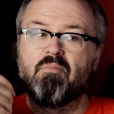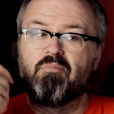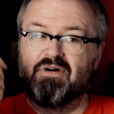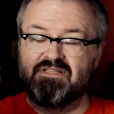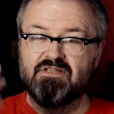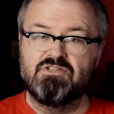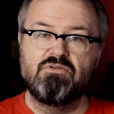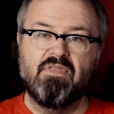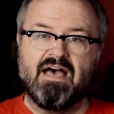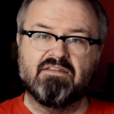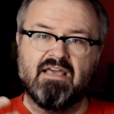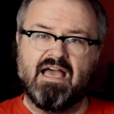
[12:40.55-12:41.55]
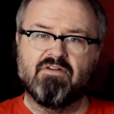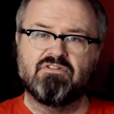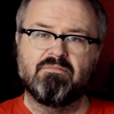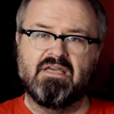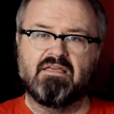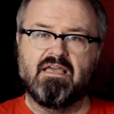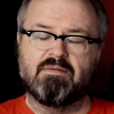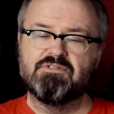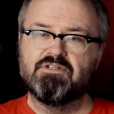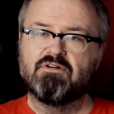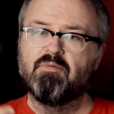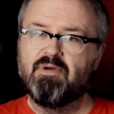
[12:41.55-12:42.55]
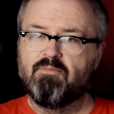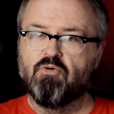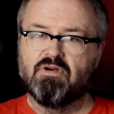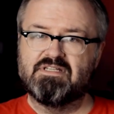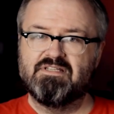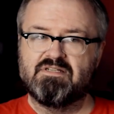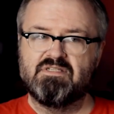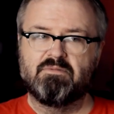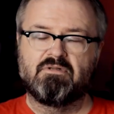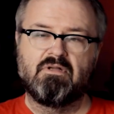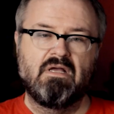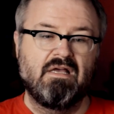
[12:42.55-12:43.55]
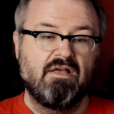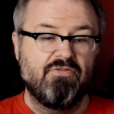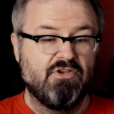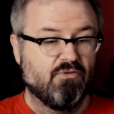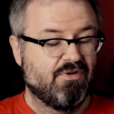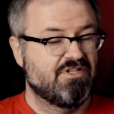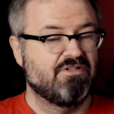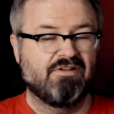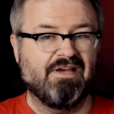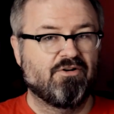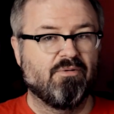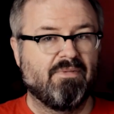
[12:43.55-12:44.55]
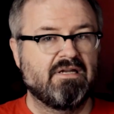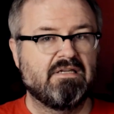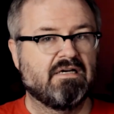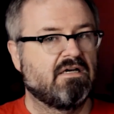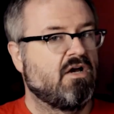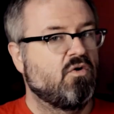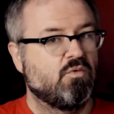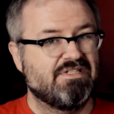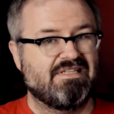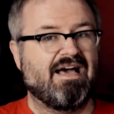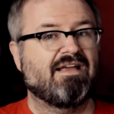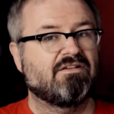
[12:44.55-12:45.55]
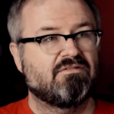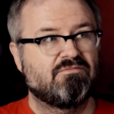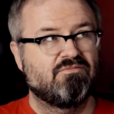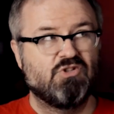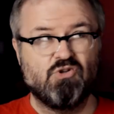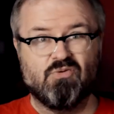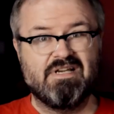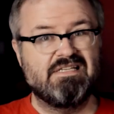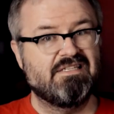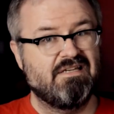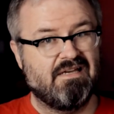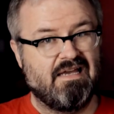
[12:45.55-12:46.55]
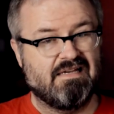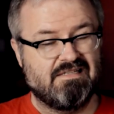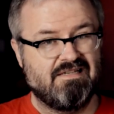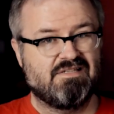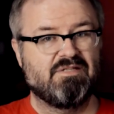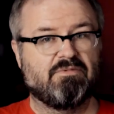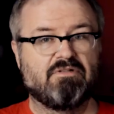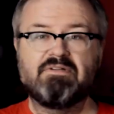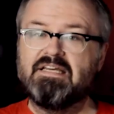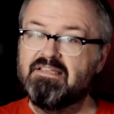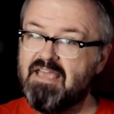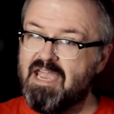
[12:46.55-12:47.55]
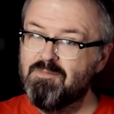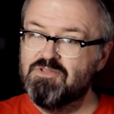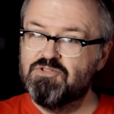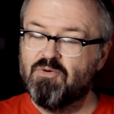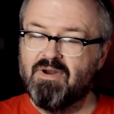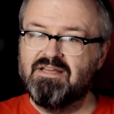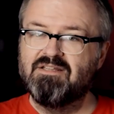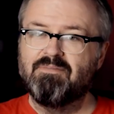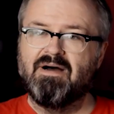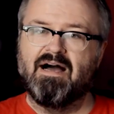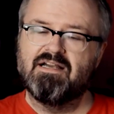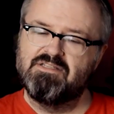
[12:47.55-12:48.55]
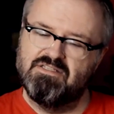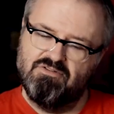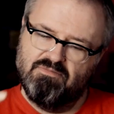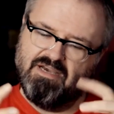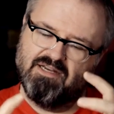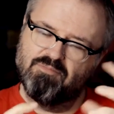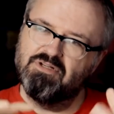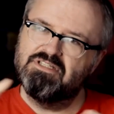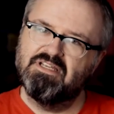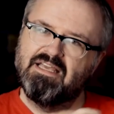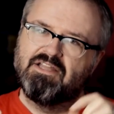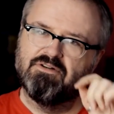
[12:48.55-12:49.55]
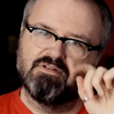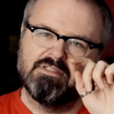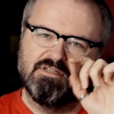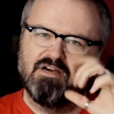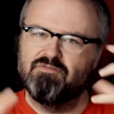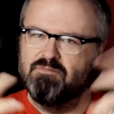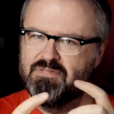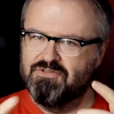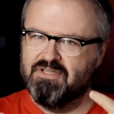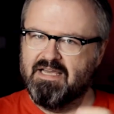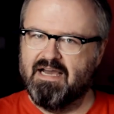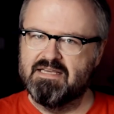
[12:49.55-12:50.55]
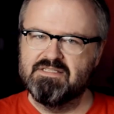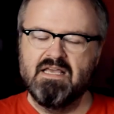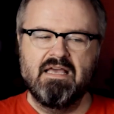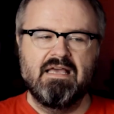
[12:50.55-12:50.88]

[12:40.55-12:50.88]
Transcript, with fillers: But to do that, they have to make games that are a bit more accessible. The original Necromunda was not crazy accessible. It came with terrain in the box and you kind of put it together and stuff and built the guys.